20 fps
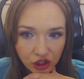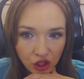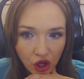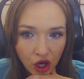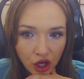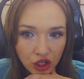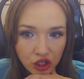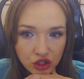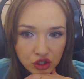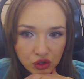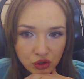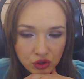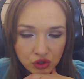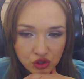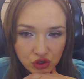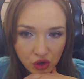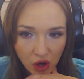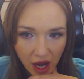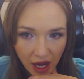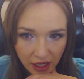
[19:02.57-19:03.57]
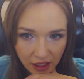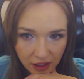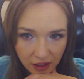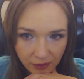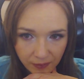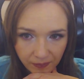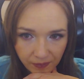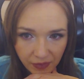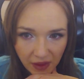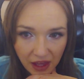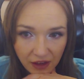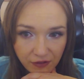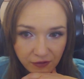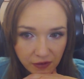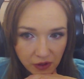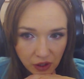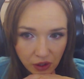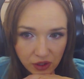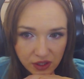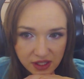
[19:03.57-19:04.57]
a lot to track.
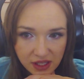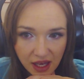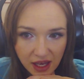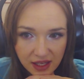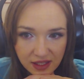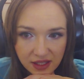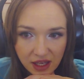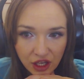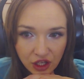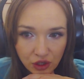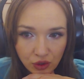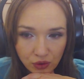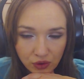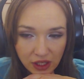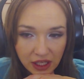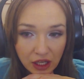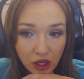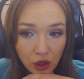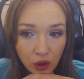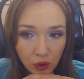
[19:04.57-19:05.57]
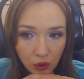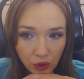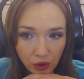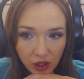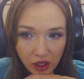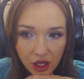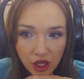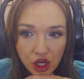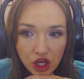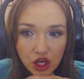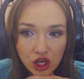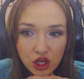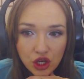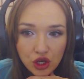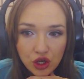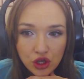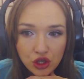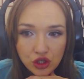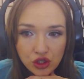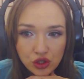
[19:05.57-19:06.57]
Aphelios has a unique hood
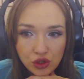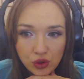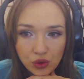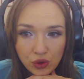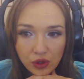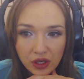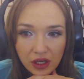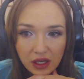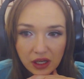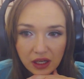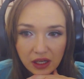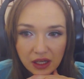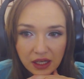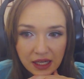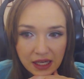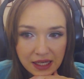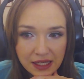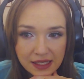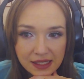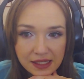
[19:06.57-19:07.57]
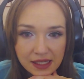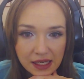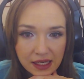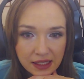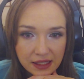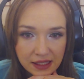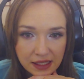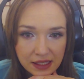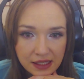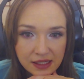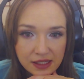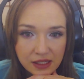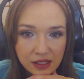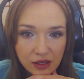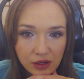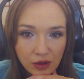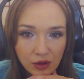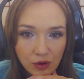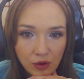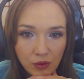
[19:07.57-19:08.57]
to ease
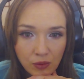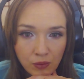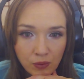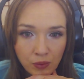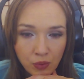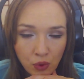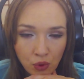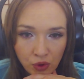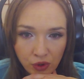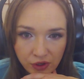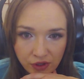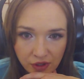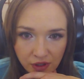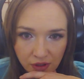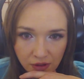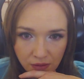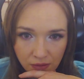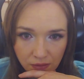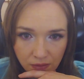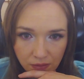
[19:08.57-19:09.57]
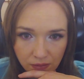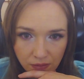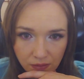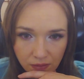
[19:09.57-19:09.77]
this burden.